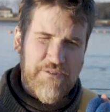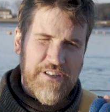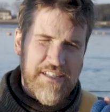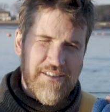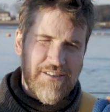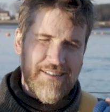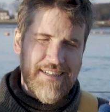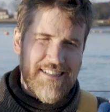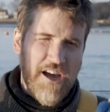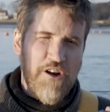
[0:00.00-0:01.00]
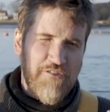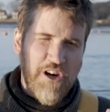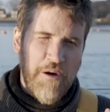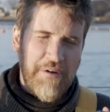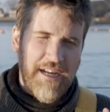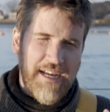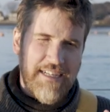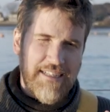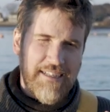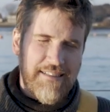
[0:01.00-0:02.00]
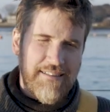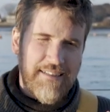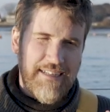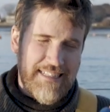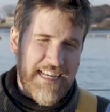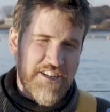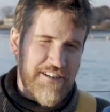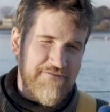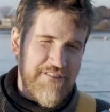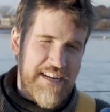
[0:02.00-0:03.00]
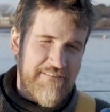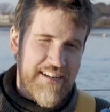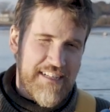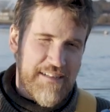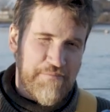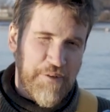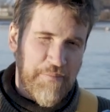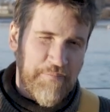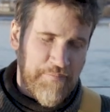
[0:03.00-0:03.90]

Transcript: with this knot is overcomplicate it. It's actually really, really simple.